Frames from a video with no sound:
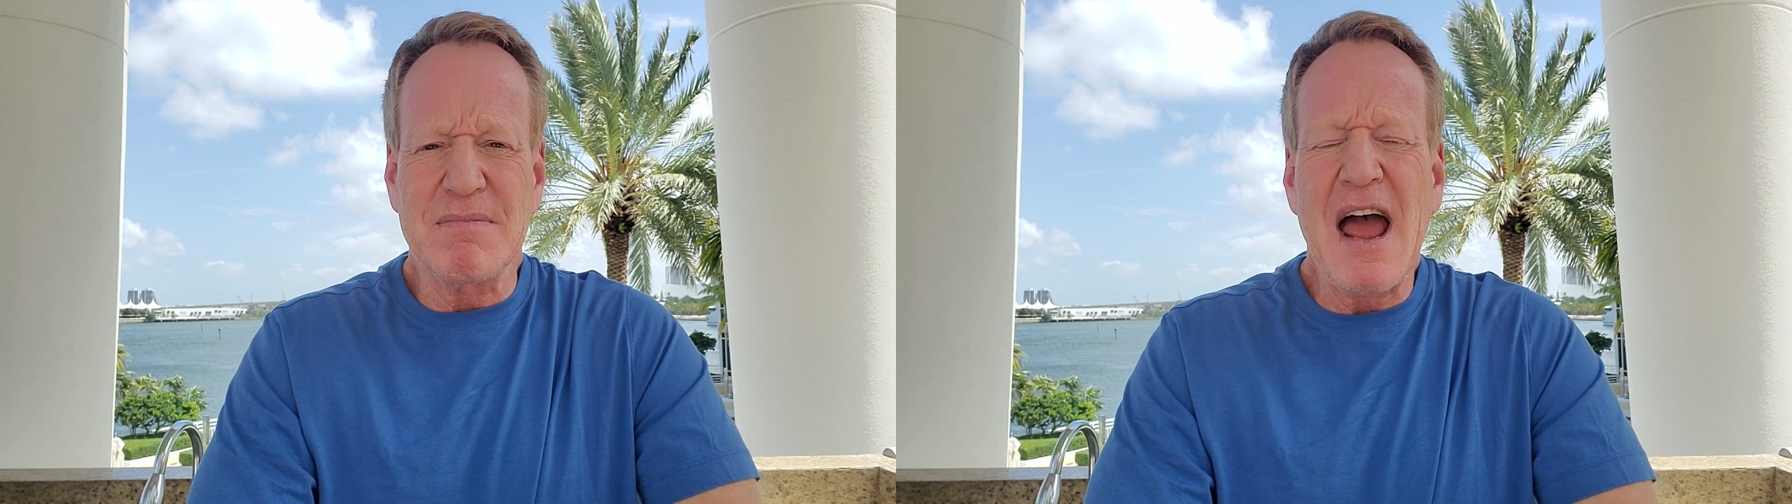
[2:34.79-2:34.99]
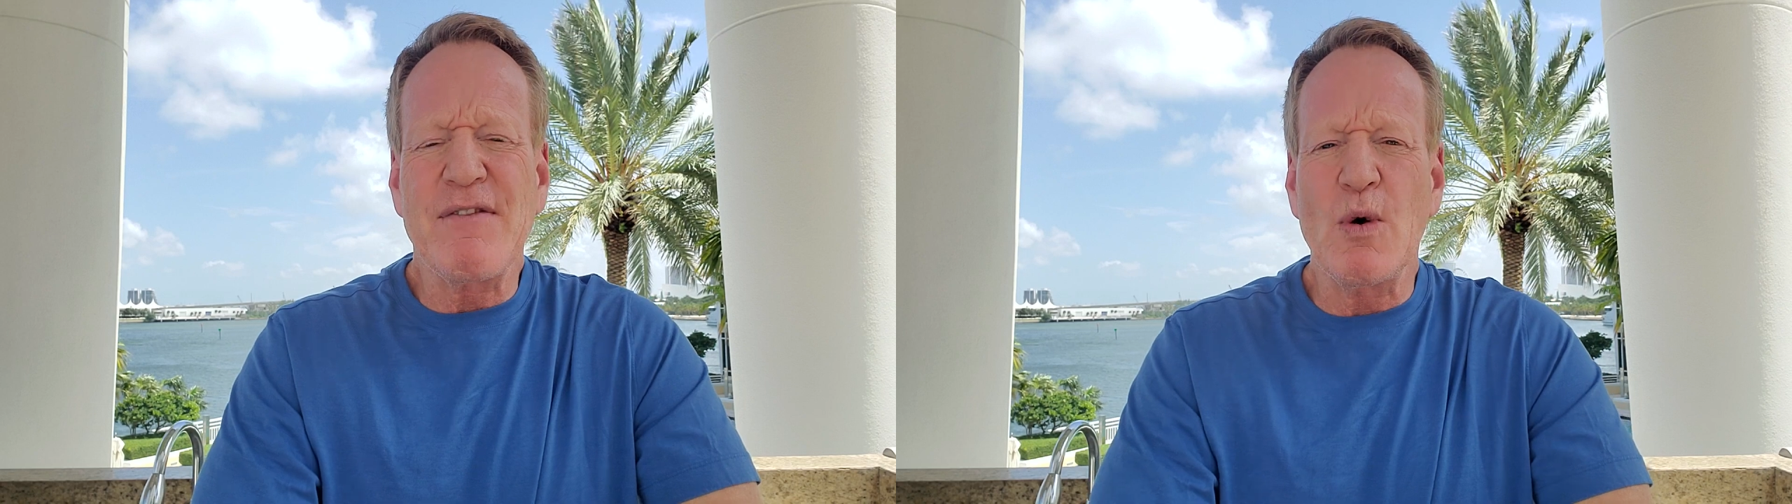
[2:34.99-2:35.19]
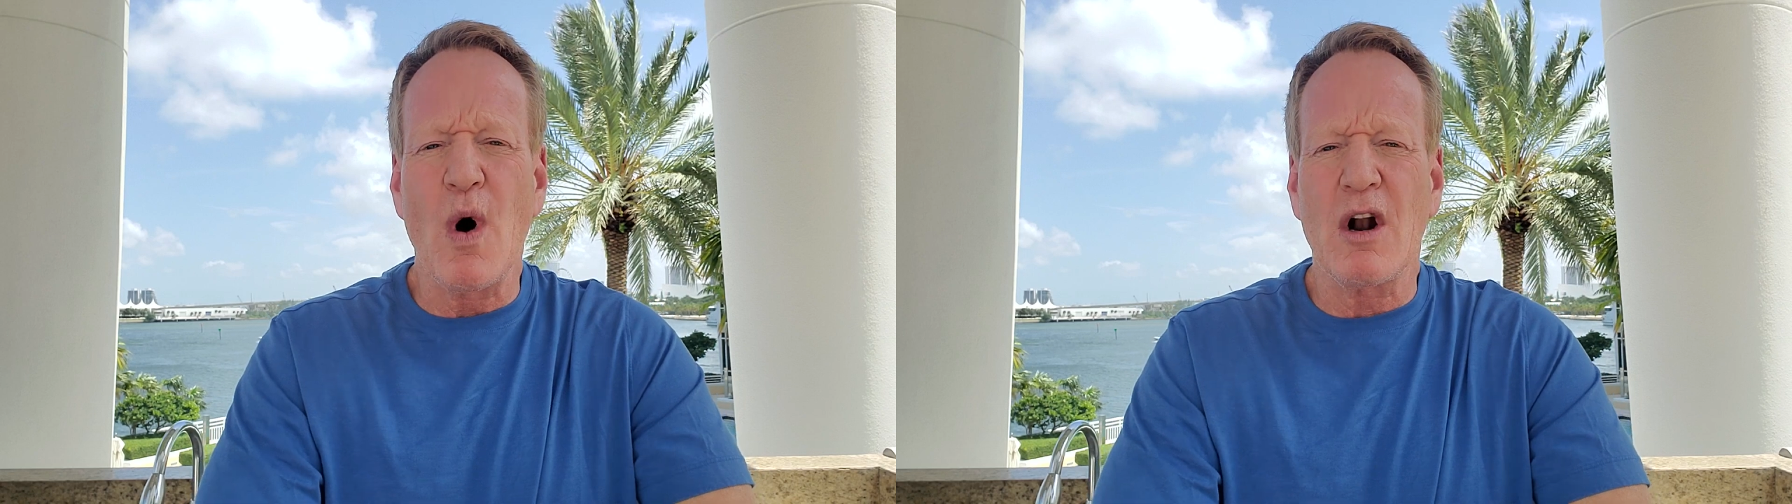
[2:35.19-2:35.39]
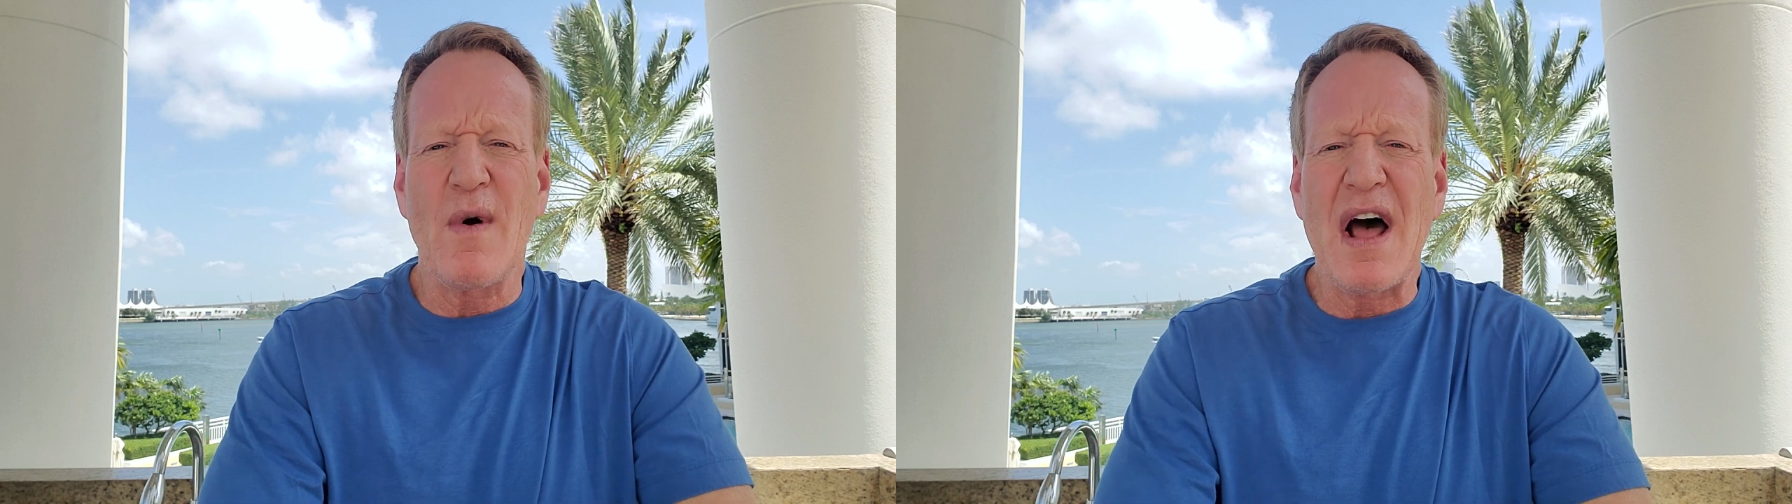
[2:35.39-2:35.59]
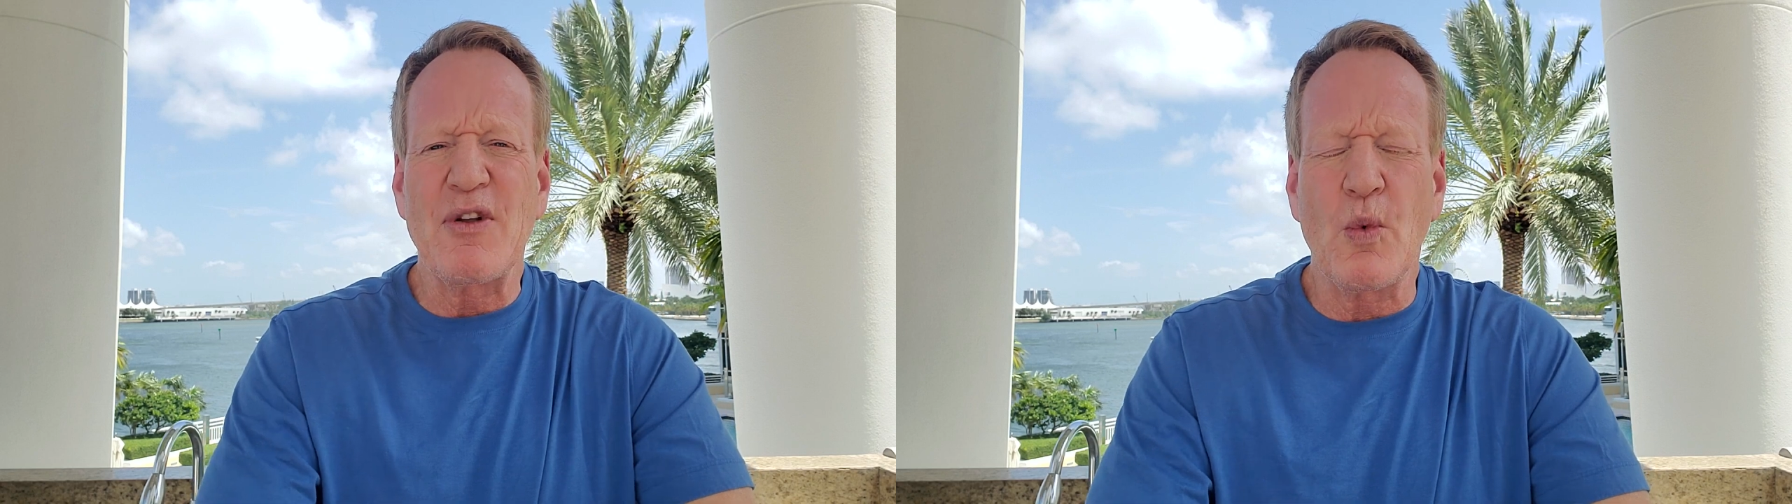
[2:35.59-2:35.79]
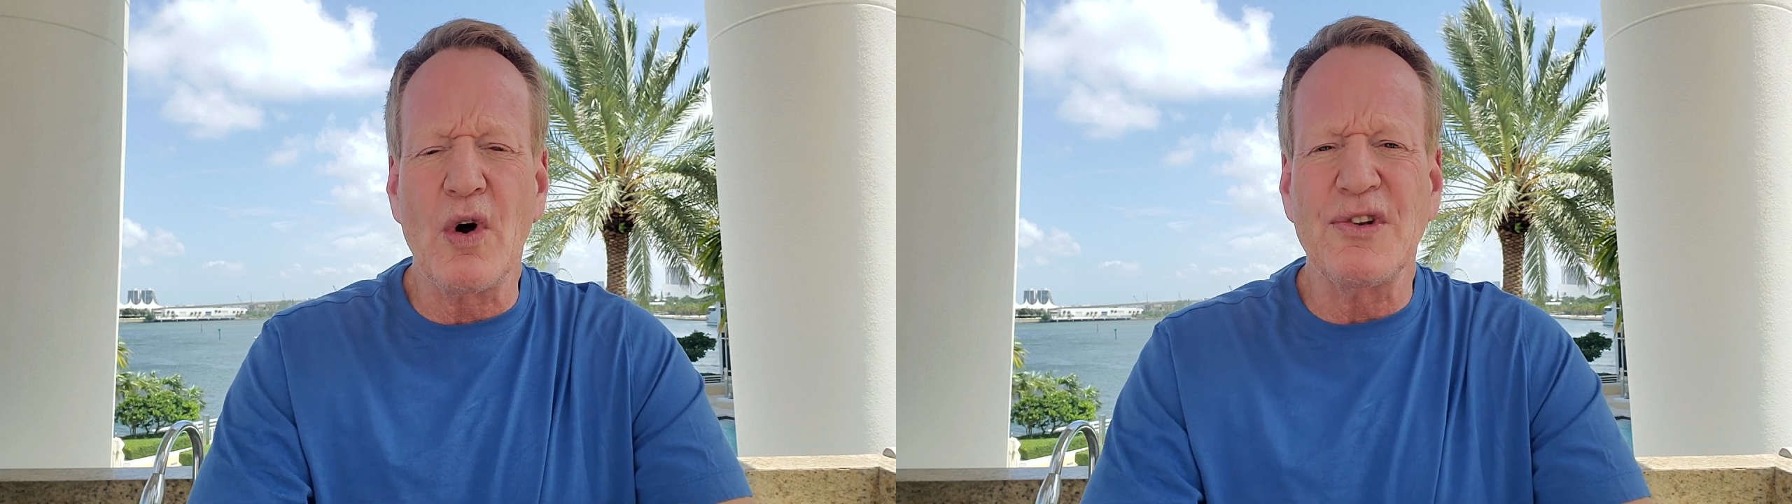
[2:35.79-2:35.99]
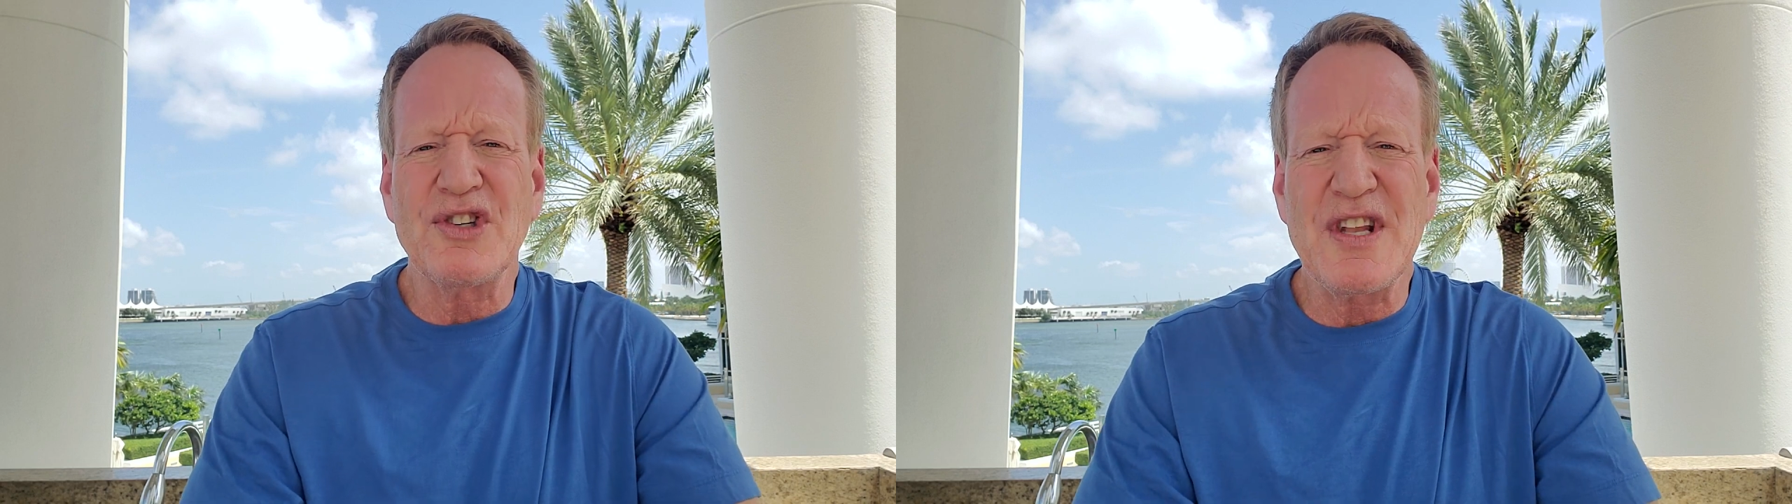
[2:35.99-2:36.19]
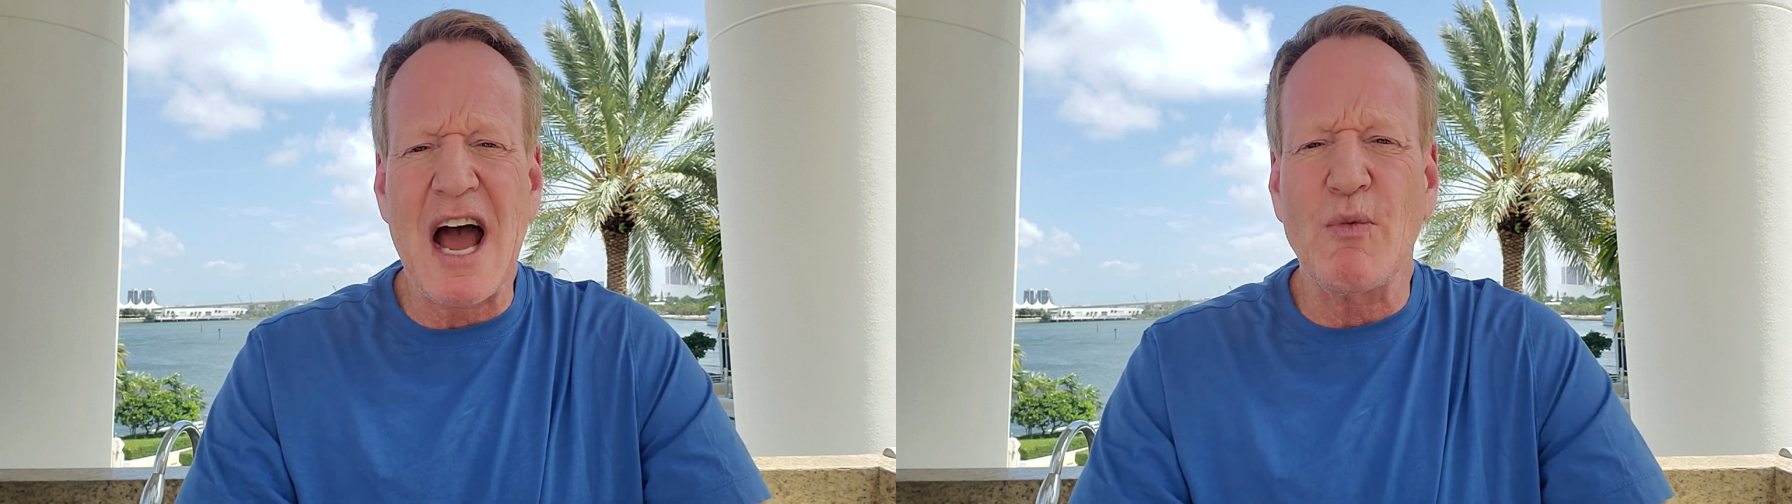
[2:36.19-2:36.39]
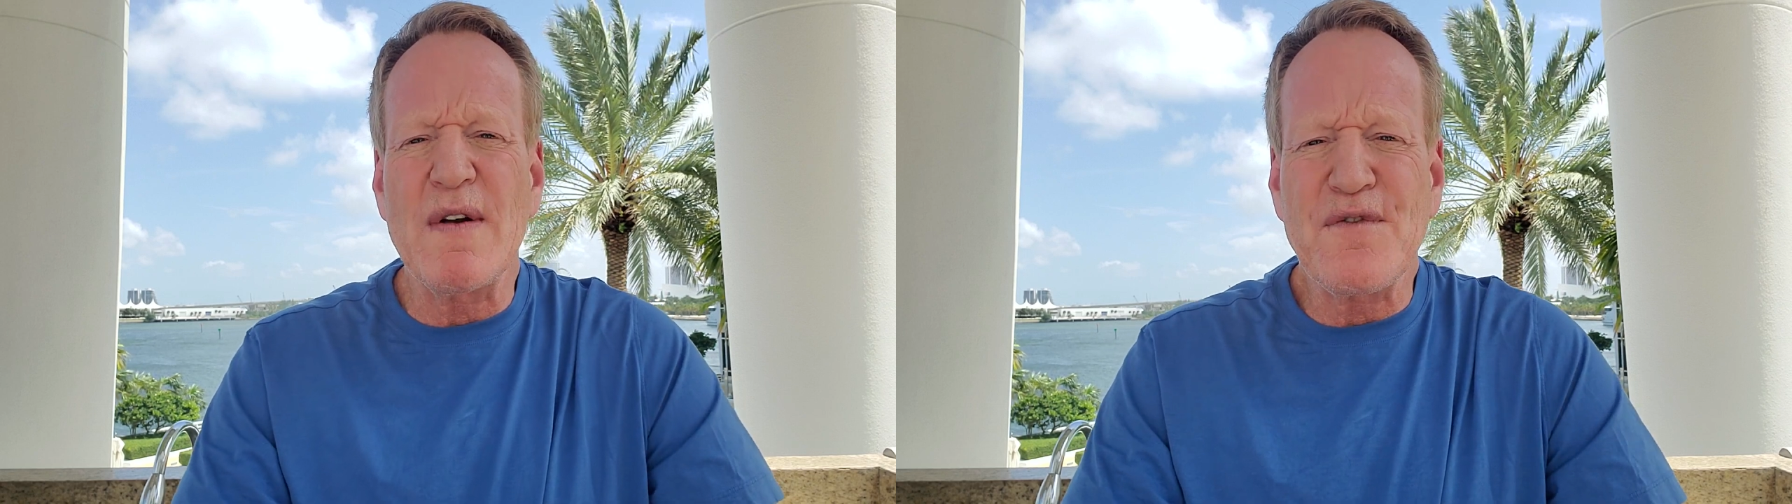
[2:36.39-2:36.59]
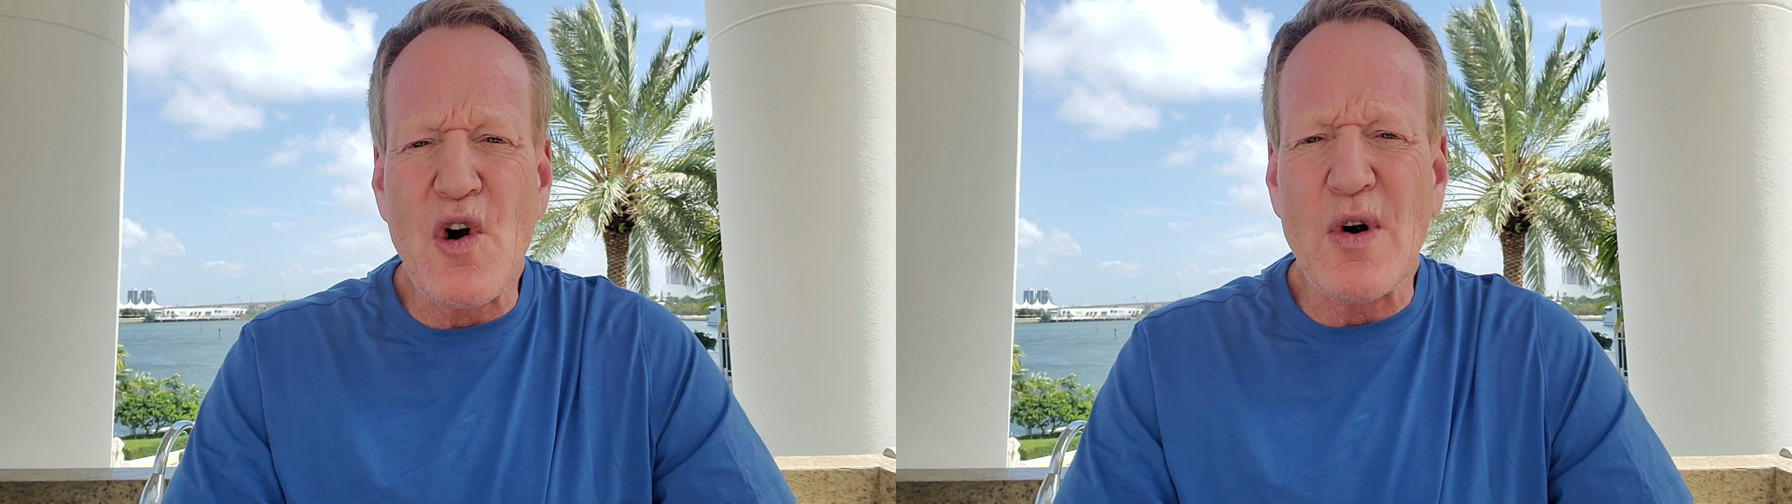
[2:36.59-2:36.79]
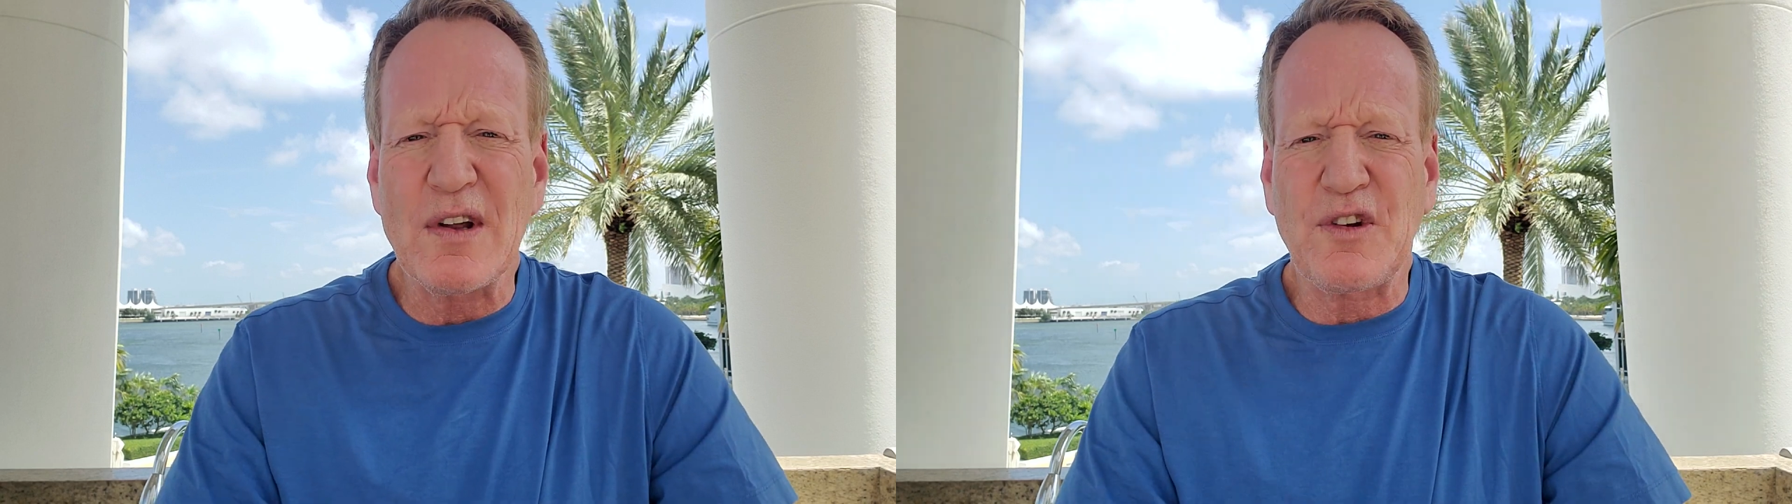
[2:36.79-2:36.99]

everyone around the world is now referring